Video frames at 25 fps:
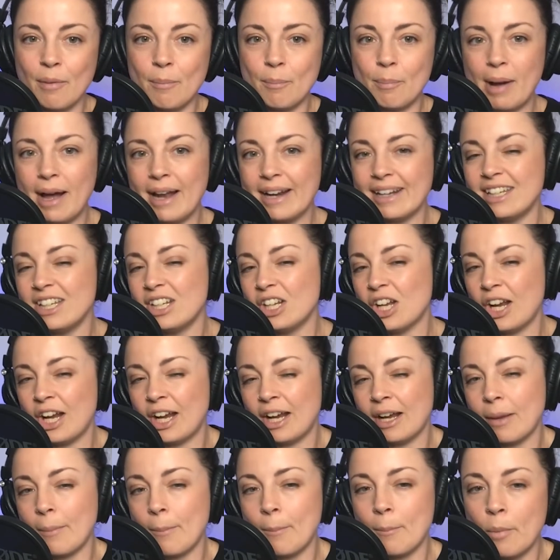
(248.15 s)
But, you know,
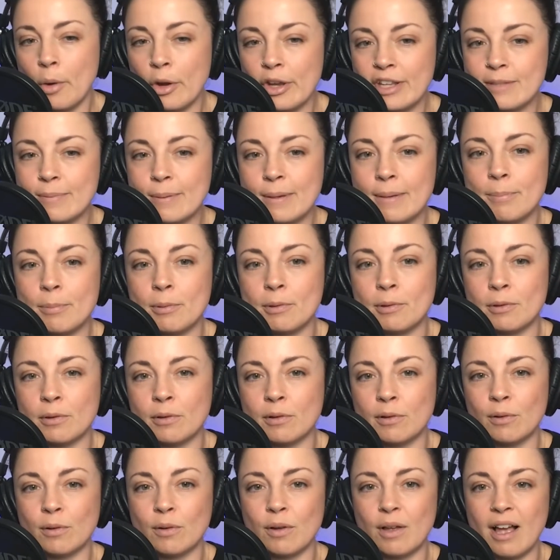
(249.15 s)
most
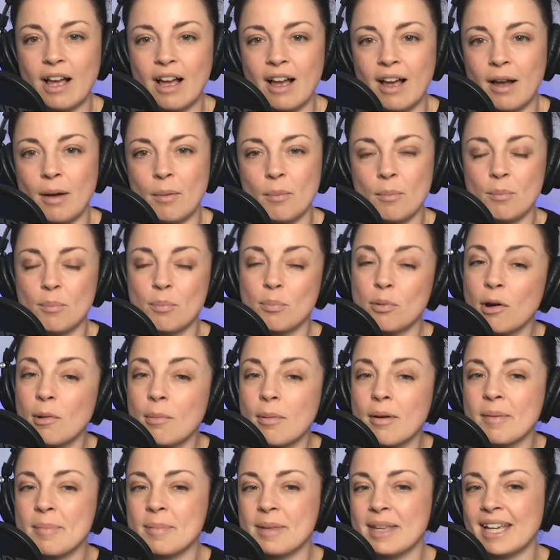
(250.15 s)
people are
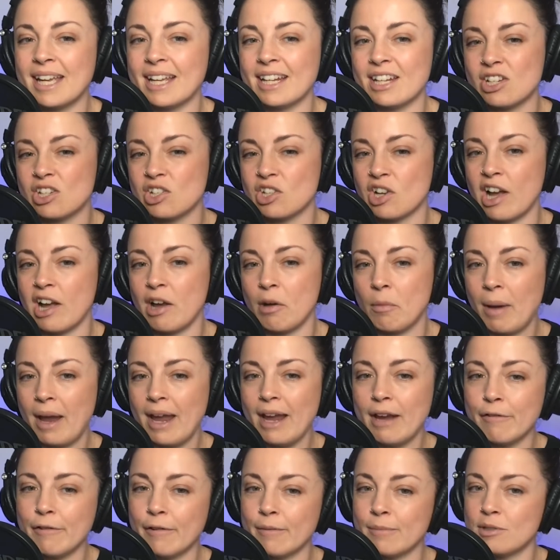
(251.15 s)
probably going to shy
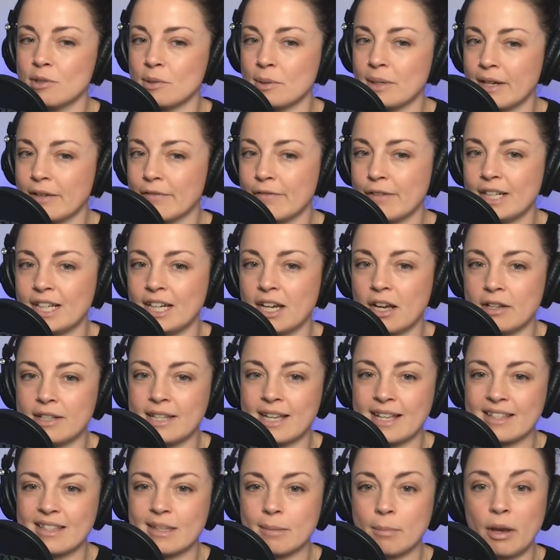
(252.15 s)
away from doing a video
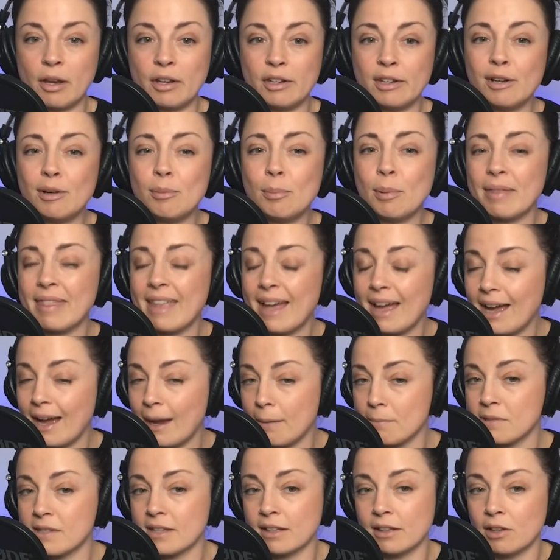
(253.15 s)
testimonial, but there
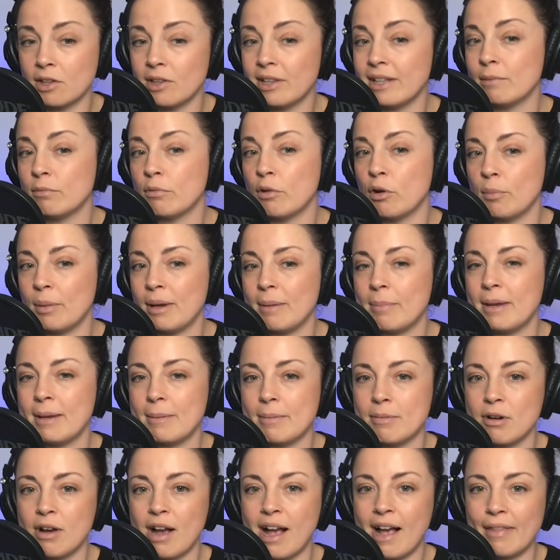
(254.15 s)
absolutely will be
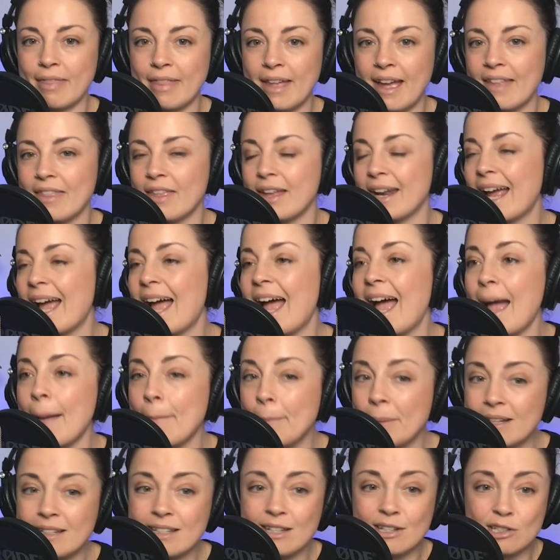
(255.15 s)
people out there that are
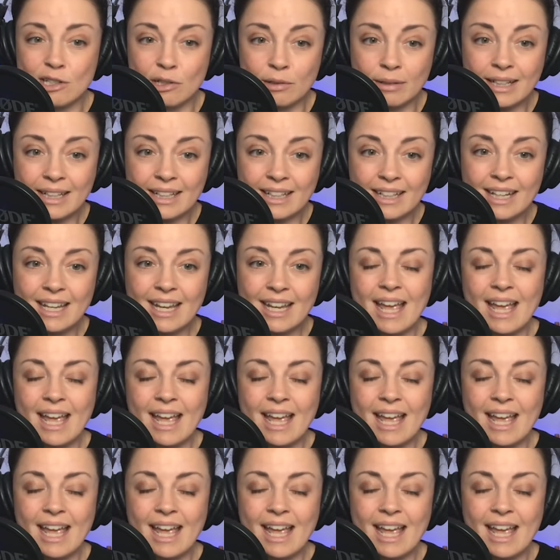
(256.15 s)
happy to do it